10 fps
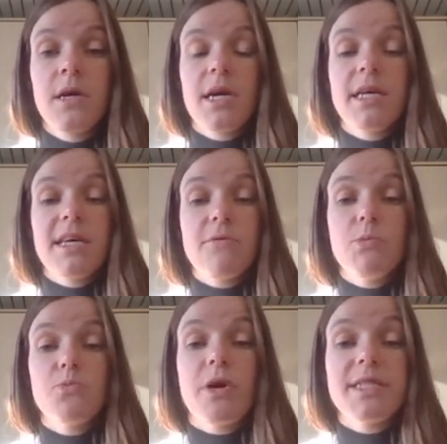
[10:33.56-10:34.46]
And then we
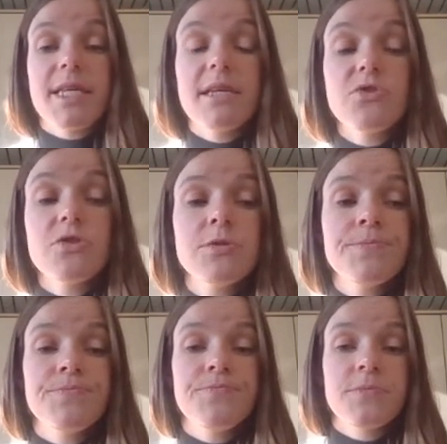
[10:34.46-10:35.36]
press
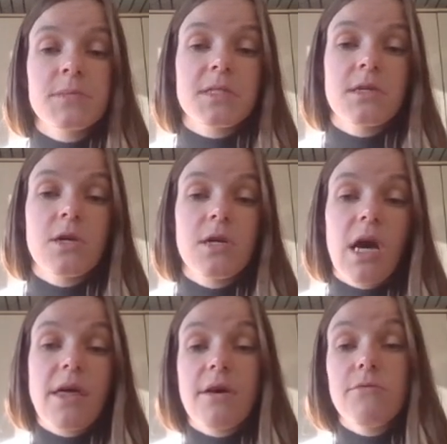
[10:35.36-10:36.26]
enter.
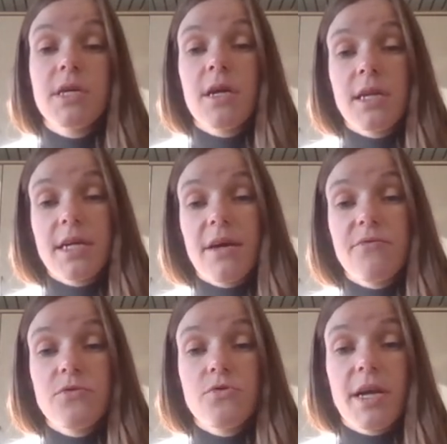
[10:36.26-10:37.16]
And then we can
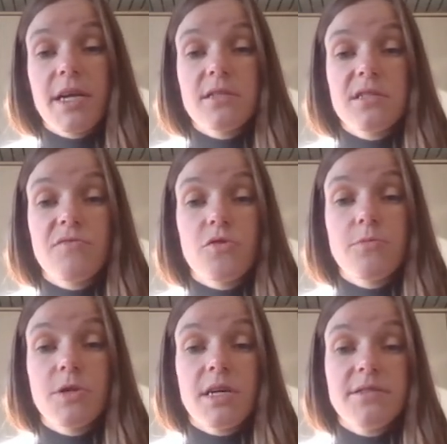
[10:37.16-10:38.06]
again drag this
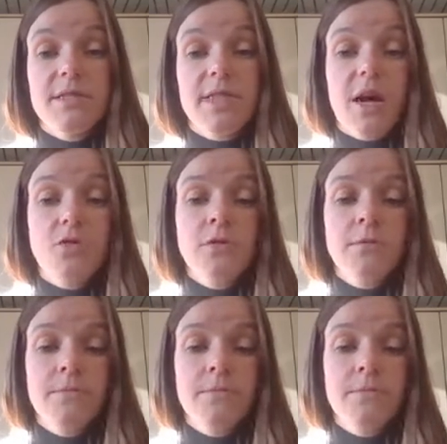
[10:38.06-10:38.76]
formula down.